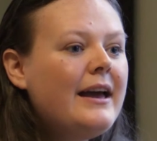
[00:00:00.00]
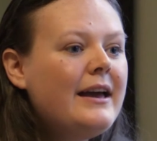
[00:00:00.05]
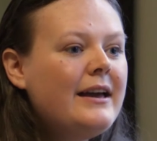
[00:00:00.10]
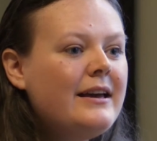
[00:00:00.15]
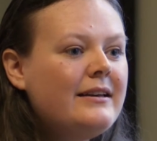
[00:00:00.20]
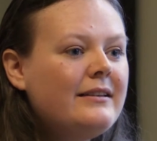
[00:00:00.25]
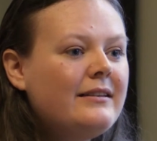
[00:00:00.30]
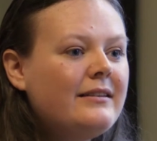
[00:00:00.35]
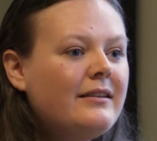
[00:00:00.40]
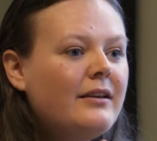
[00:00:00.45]

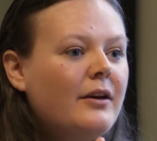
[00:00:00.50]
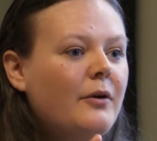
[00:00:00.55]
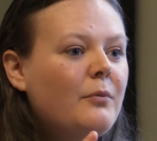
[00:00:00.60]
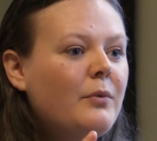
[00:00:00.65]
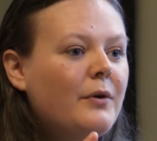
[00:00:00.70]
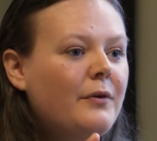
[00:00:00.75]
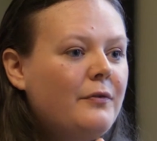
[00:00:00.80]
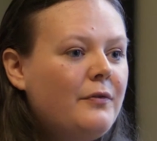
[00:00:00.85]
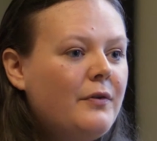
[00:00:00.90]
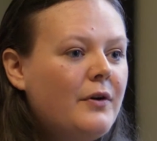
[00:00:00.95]
is
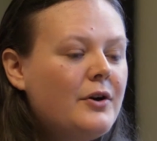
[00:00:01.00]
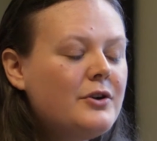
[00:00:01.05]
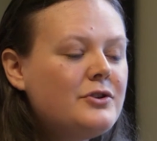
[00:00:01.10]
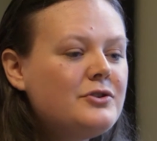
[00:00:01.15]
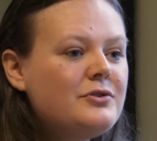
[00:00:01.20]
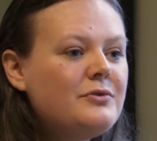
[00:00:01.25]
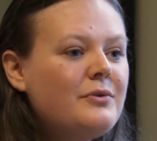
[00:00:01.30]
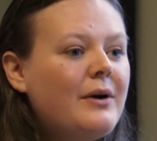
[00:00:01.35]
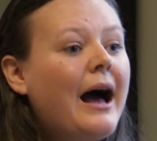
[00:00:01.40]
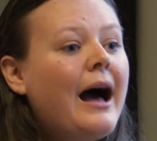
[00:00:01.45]
referred
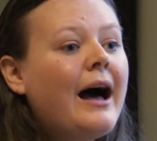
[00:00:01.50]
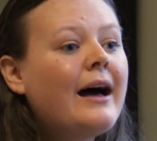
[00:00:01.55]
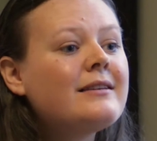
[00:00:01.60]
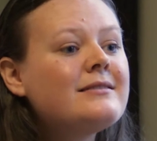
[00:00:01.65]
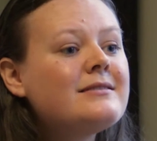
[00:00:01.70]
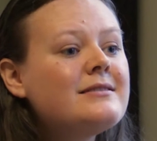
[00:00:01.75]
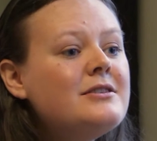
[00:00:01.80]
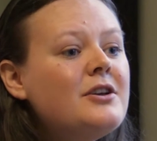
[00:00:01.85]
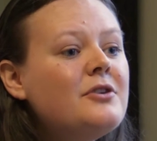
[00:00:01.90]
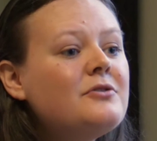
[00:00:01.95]
to
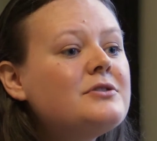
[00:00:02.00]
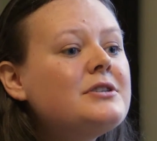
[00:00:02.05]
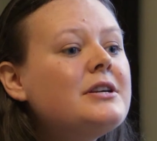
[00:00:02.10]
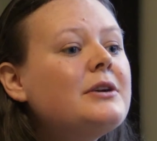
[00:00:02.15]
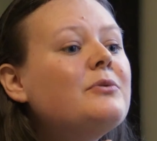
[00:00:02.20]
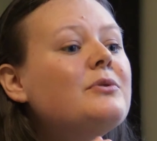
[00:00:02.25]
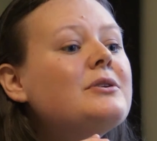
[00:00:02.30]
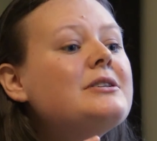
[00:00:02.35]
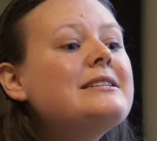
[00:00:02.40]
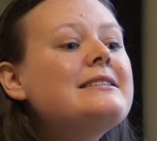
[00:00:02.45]
as
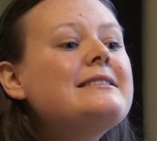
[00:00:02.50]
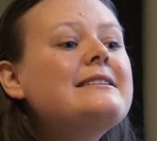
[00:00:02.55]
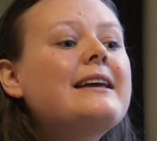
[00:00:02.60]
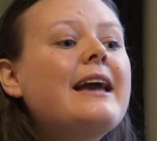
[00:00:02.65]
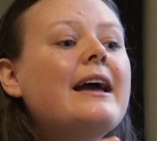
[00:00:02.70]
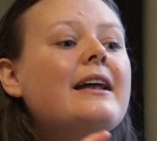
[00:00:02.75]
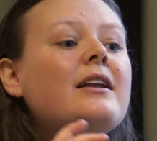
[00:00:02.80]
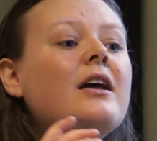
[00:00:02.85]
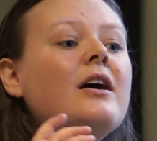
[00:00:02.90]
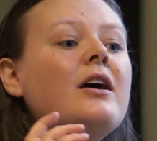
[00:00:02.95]
noting, which is
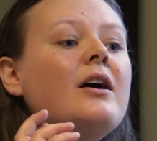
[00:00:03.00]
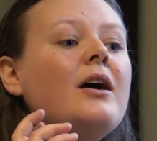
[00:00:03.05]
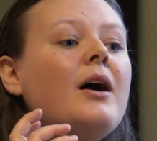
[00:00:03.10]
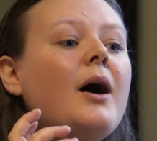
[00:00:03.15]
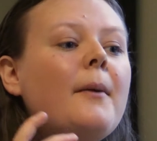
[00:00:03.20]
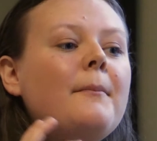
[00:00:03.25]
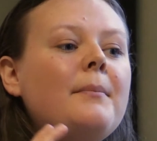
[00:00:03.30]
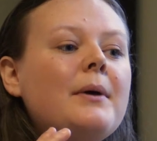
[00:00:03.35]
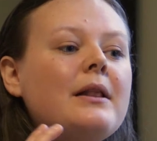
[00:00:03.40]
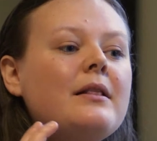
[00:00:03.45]
again
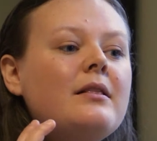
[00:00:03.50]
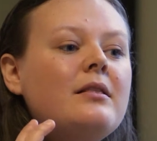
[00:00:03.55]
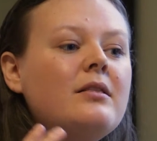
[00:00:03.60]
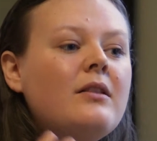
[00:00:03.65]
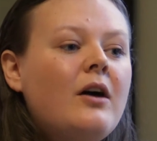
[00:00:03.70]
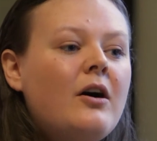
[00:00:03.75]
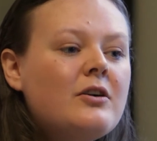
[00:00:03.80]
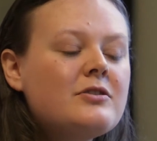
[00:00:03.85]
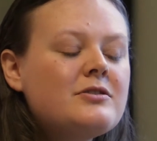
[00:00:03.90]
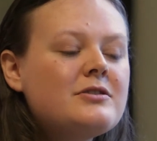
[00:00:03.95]
a bit
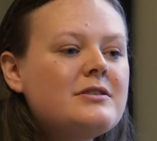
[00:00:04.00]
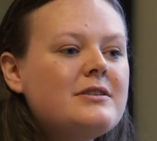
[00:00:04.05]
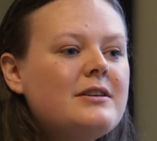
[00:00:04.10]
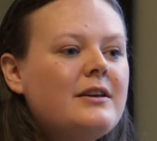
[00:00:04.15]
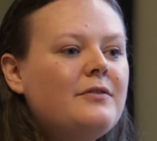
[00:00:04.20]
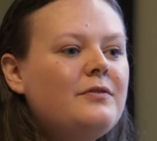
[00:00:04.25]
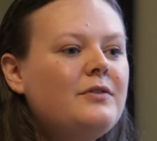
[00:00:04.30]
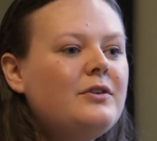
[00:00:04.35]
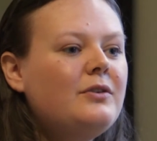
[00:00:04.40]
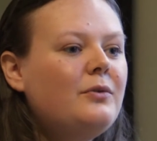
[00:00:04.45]
lost
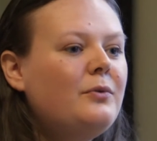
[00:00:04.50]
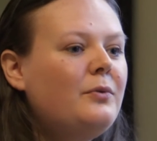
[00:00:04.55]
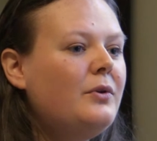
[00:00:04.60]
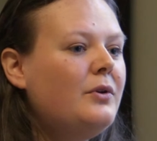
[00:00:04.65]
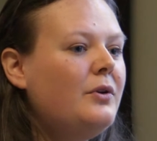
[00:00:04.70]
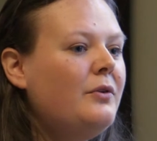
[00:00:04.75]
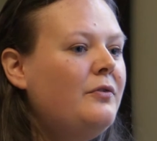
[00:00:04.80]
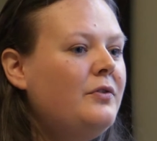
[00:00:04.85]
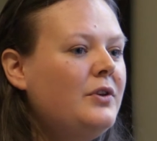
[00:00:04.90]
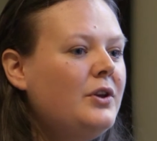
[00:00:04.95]
if you
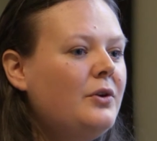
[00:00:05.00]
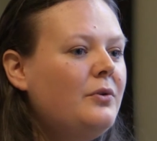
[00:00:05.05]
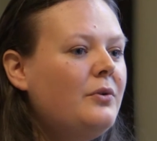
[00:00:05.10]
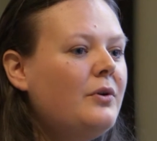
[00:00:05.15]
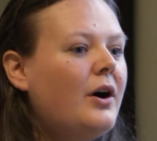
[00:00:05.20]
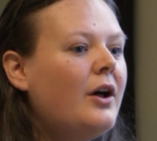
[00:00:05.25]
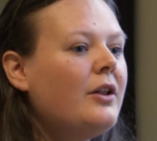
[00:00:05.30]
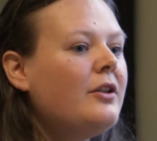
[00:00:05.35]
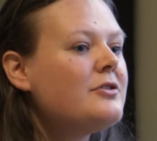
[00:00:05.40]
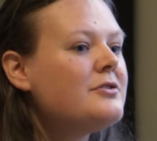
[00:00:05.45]

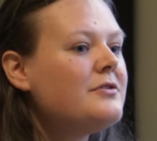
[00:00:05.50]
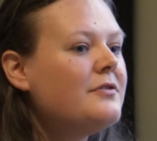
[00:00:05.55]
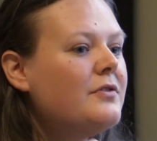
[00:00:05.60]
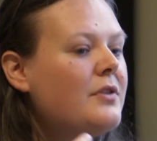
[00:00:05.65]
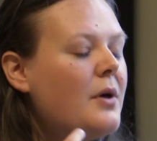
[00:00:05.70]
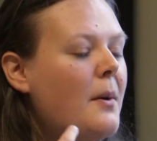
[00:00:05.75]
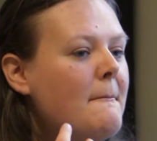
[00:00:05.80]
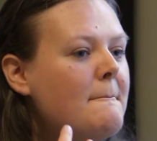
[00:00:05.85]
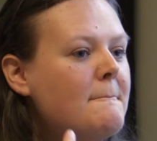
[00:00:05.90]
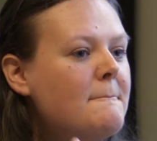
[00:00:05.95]
view a lot of
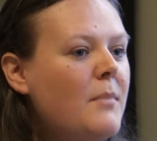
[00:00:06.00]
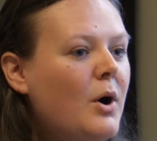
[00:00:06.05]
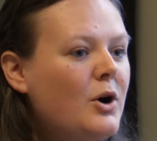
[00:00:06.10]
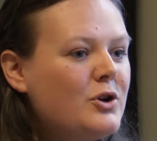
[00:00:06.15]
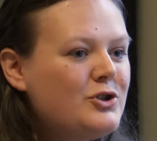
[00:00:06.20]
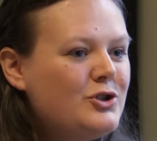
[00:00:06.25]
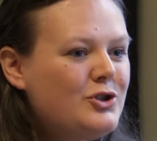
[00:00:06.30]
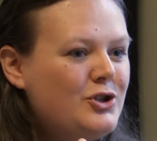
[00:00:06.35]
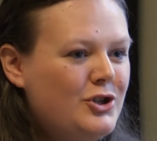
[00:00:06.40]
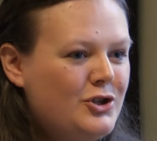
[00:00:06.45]
the
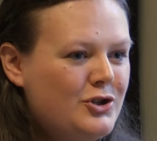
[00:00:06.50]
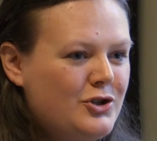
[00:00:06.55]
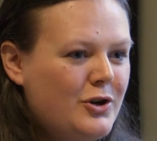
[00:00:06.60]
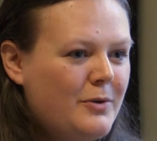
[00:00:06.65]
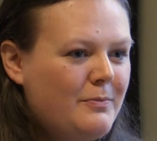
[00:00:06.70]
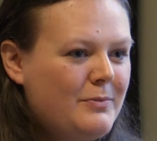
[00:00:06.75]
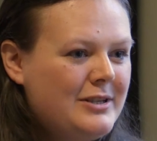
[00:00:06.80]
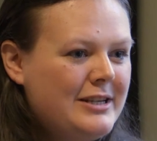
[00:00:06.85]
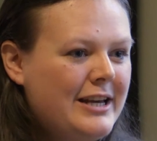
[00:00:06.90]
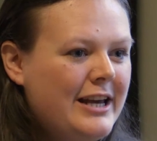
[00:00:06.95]
modern
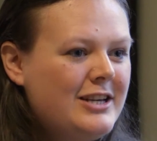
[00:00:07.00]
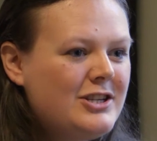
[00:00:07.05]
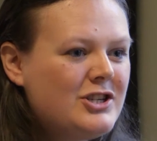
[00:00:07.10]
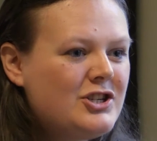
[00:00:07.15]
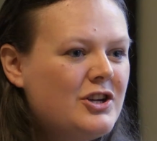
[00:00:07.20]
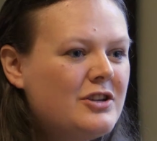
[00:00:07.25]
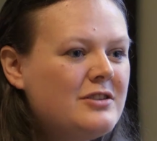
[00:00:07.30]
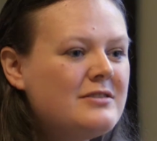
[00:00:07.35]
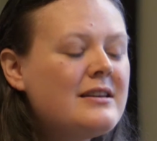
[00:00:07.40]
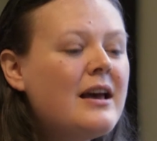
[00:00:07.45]

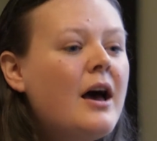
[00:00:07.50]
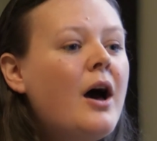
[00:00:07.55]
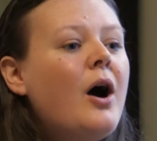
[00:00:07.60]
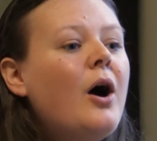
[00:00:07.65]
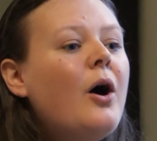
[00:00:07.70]
interpretations,